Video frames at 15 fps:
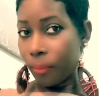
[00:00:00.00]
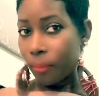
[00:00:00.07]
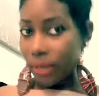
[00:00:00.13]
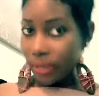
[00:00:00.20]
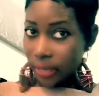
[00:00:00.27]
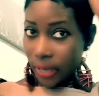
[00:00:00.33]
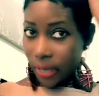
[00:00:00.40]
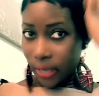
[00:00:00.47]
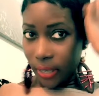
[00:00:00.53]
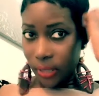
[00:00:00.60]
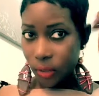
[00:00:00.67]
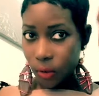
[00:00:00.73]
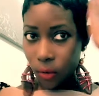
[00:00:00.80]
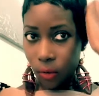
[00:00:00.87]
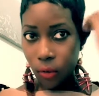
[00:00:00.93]
my hair
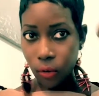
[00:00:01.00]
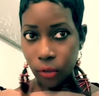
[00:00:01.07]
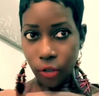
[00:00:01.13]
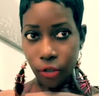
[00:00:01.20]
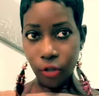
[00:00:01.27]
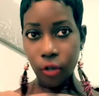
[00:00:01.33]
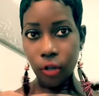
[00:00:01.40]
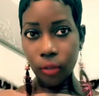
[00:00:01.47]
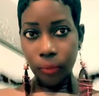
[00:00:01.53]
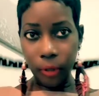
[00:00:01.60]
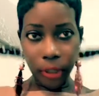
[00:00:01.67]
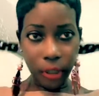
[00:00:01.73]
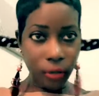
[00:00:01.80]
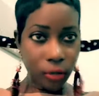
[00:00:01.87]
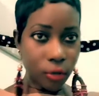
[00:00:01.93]
is all cut short,
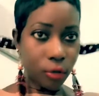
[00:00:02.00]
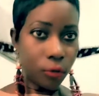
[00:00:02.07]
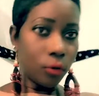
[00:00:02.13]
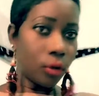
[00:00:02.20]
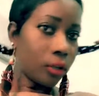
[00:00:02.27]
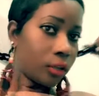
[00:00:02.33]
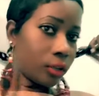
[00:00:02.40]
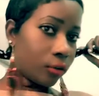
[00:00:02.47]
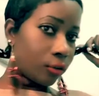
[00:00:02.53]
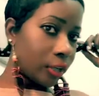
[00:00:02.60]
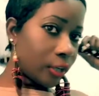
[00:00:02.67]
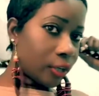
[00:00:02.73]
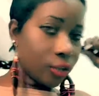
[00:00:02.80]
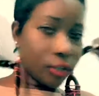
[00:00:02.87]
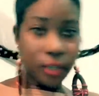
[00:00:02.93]
but it could do on, you
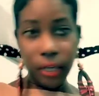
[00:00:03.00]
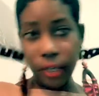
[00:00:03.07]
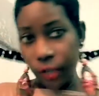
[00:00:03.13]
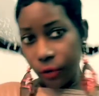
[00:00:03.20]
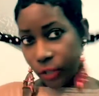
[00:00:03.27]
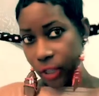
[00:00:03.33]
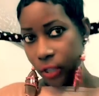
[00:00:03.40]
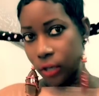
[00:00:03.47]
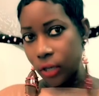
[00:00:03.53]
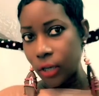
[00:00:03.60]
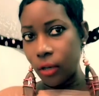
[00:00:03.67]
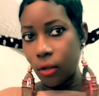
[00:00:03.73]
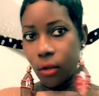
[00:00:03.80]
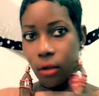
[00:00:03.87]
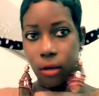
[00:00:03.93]
can you still use it on
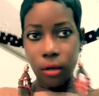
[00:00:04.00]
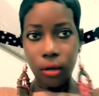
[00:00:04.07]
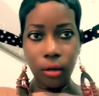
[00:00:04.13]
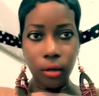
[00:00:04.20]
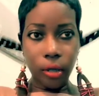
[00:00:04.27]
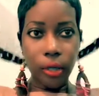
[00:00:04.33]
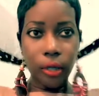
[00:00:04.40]
long